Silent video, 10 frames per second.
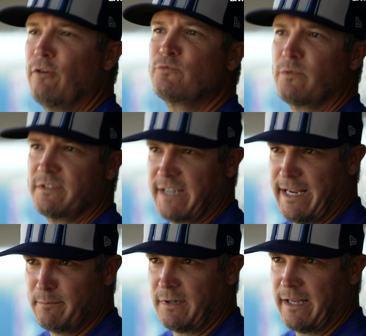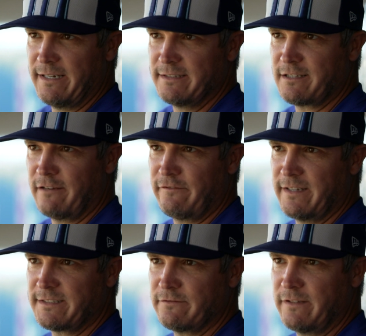knows what his game plan is
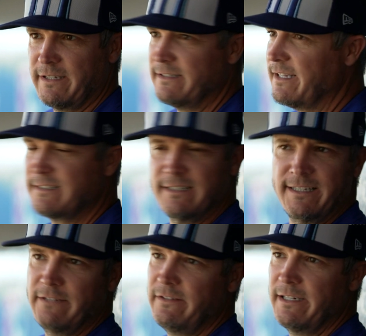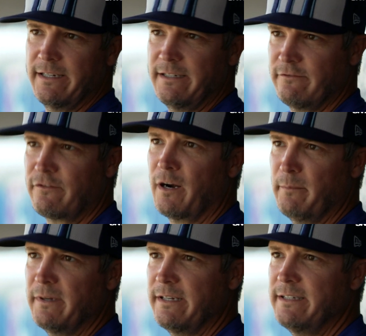offensively and doesn't deviate
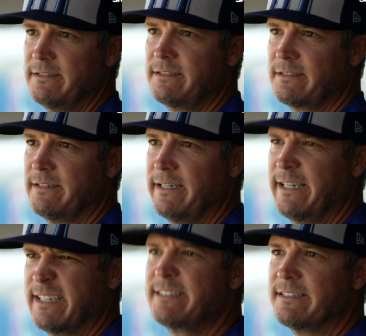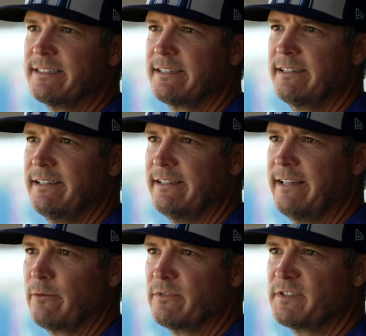from it. He's he gets it in
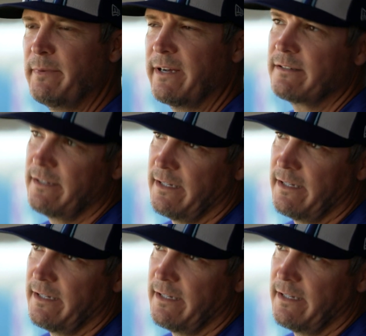that respect.